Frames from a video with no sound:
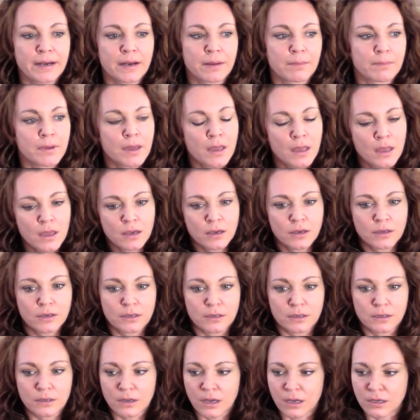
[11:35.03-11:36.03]
I'm
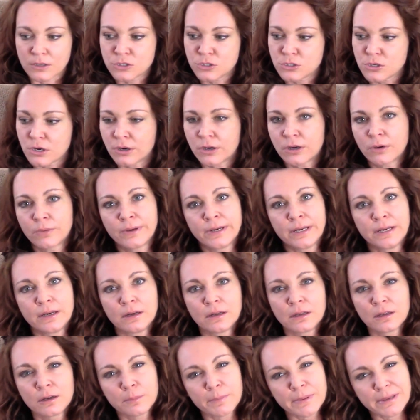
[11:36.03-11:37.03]
gonna start going in
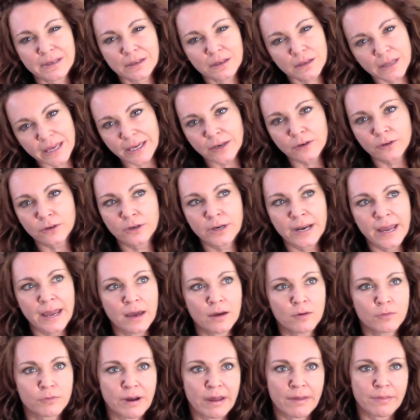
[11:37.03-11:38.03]
a little bit later
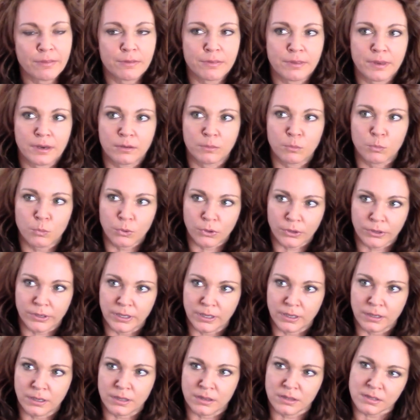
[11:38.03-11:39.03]
now rather than
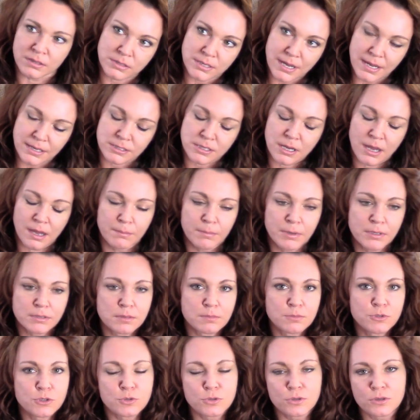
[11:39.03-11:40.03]
working in the daytime because
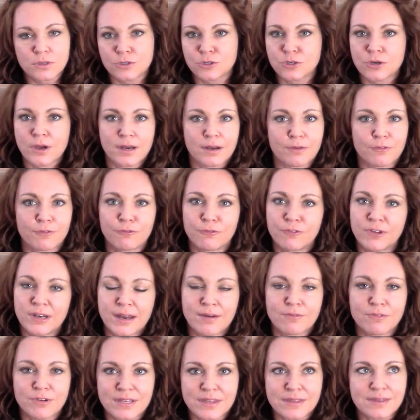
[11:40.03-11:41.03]
I'm just really trying to fit
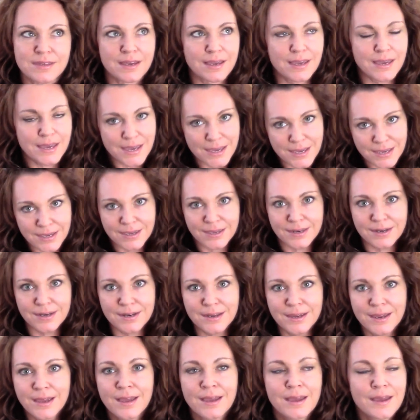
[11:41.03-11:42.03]
everything
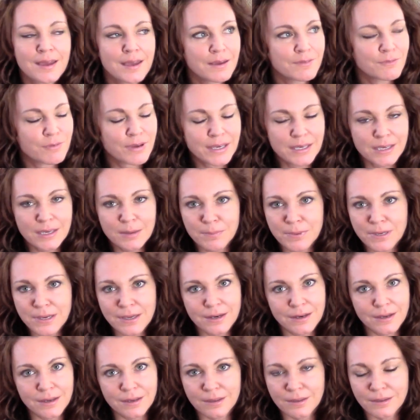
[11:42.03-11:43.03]
in. If I keep
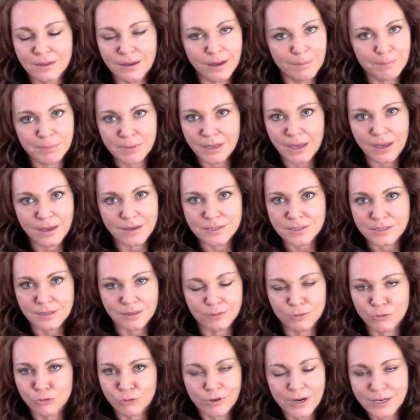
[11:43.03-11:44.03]
eating cupcakes
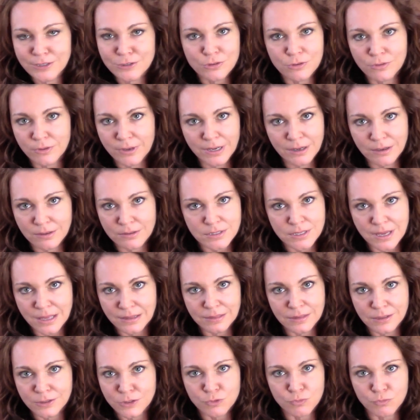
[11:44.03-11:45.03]
and Gretcherinos
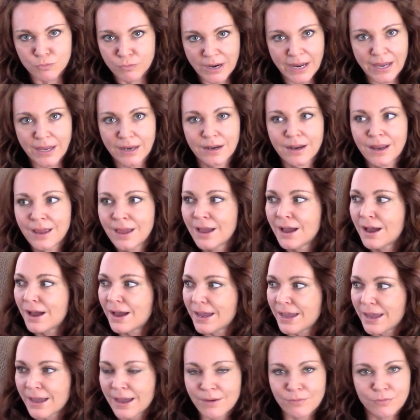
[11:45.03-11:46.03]
at this rate,
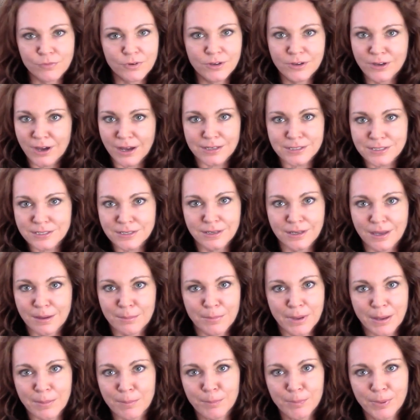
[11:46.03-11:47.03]
I have got to
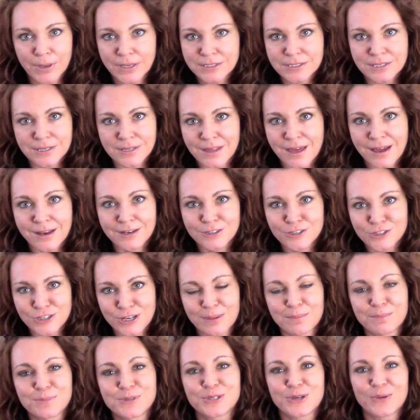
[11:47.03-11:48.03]
get my butt to that
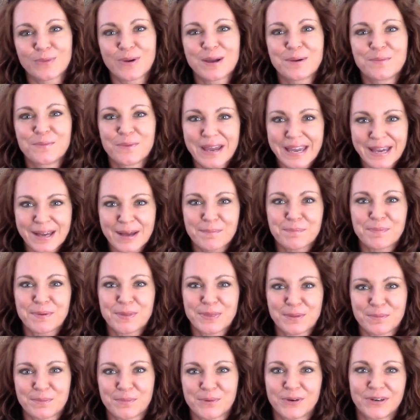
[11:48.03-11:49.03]
gym. So I wake up
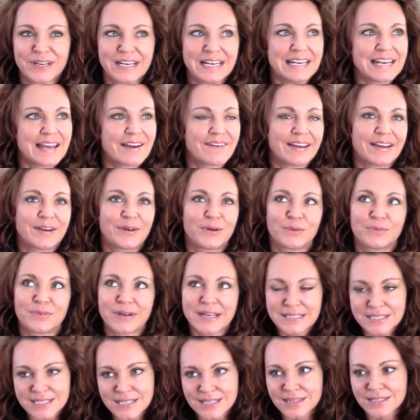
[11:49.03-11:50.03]
in the morning now, I go
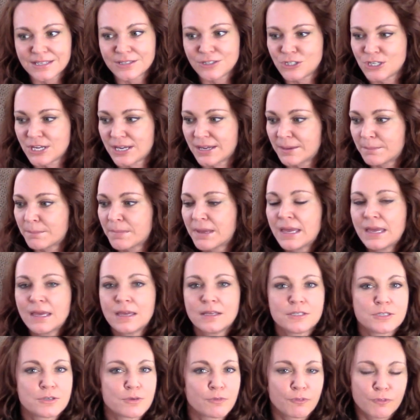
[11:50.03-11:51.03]
right to the gym.
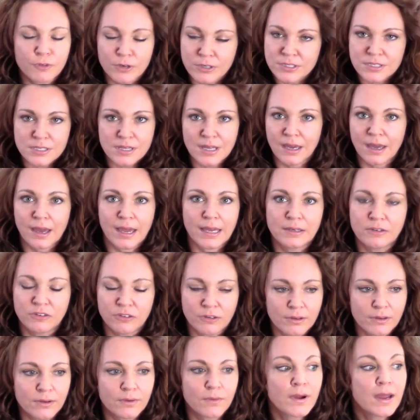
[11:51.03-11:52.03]
It's the first thing I
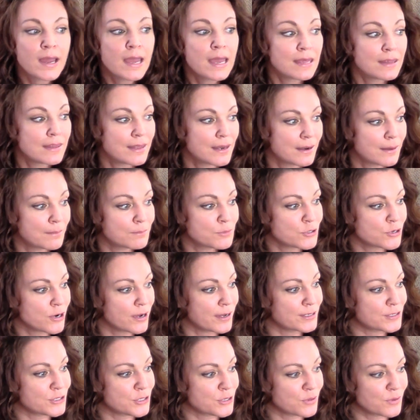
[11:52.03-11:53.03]
do. Then I'm
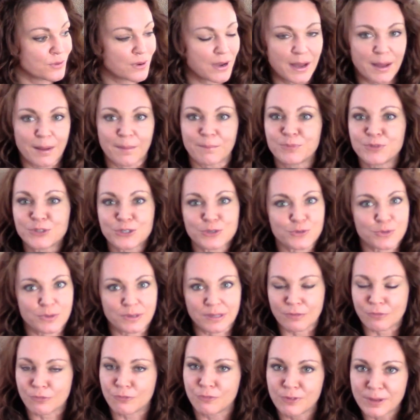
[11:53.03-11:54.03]
trying to just
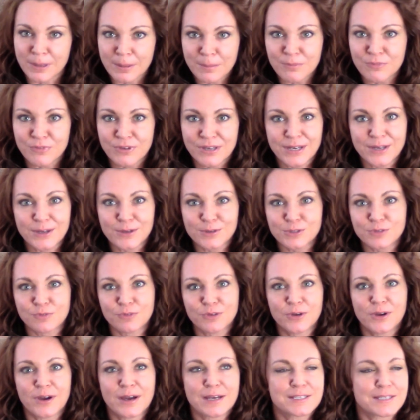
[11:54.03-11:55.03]
really film videos
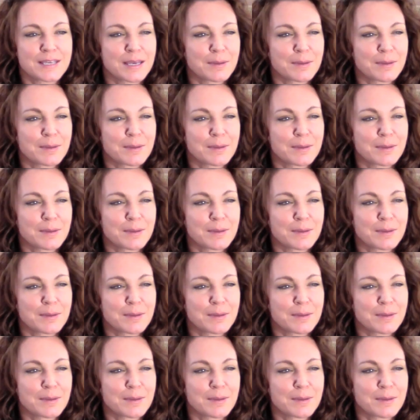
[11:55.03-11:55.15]
for you guys.